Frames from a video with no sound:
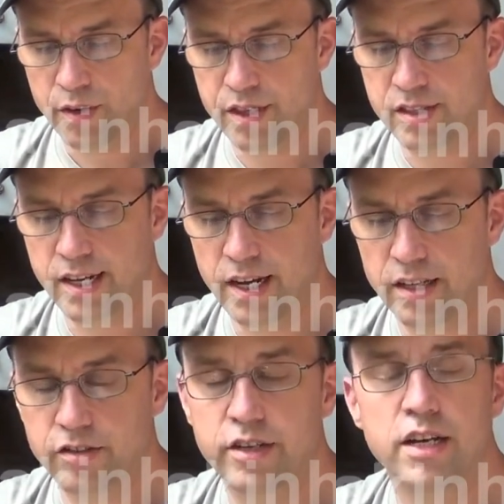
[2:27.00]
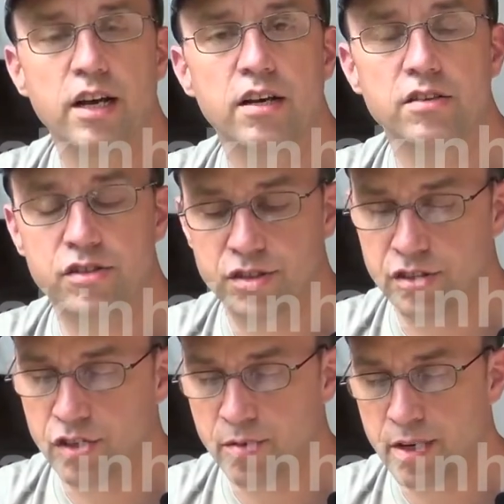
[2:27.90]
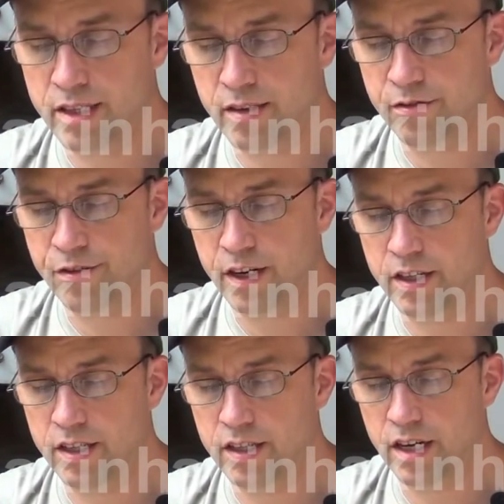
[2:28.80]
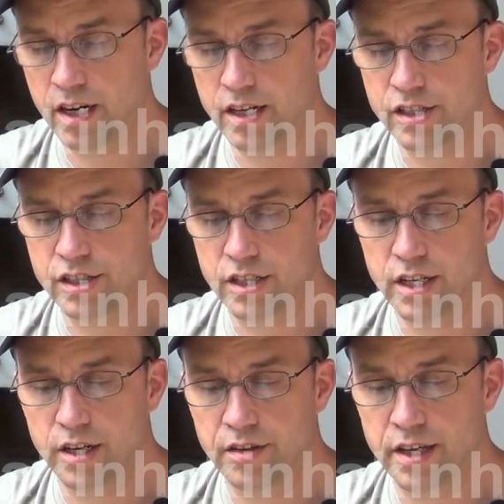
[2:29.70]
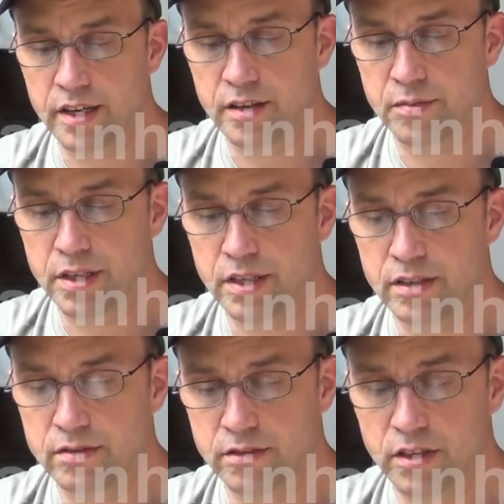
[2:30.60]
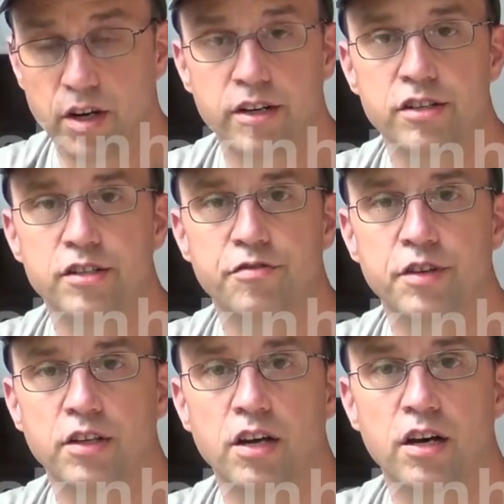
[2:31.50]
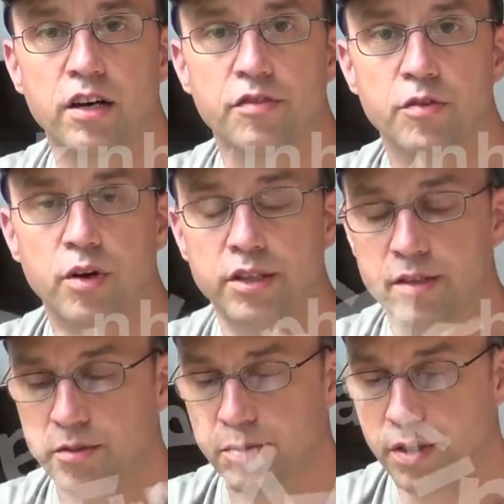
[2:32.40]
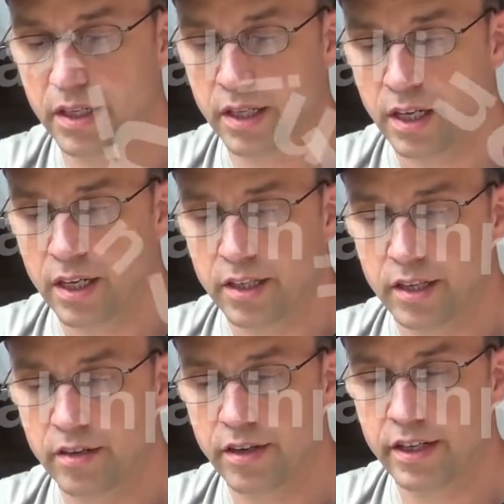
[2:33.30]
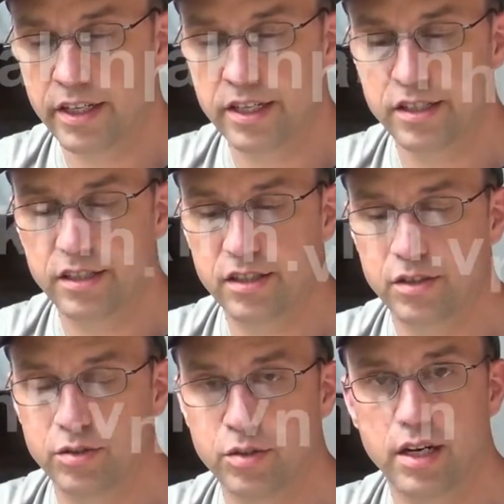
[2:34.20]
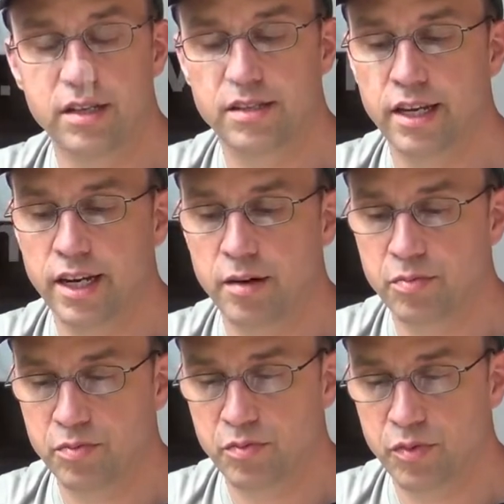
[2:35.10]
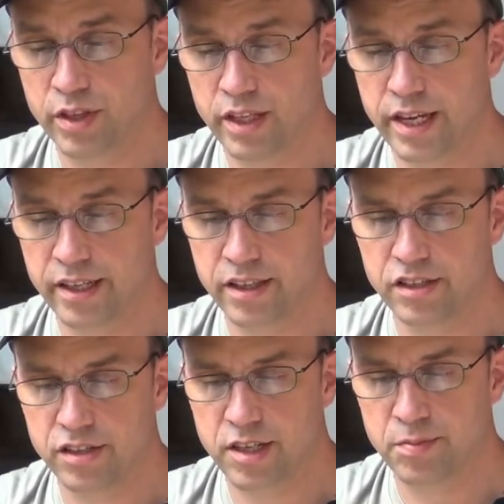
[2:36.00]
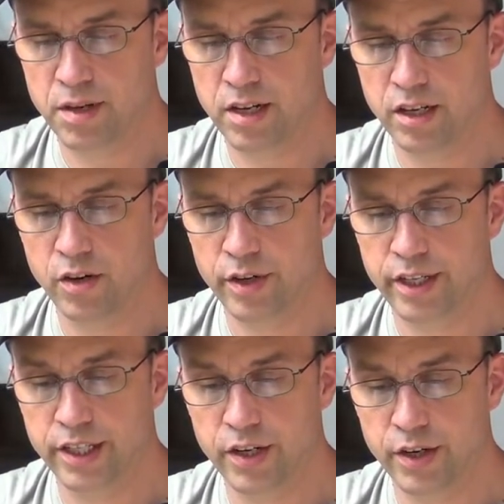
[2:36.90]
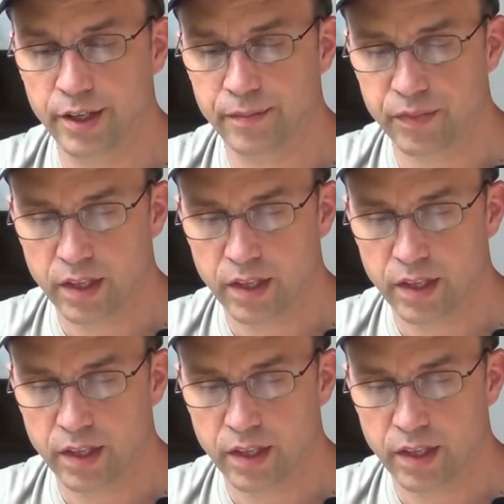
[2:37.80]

With this style of greenhouse, you can make them fairly large. They can be hundreds of feet long if you want them to be. They're very easy to set up with length. They just keep on going and going.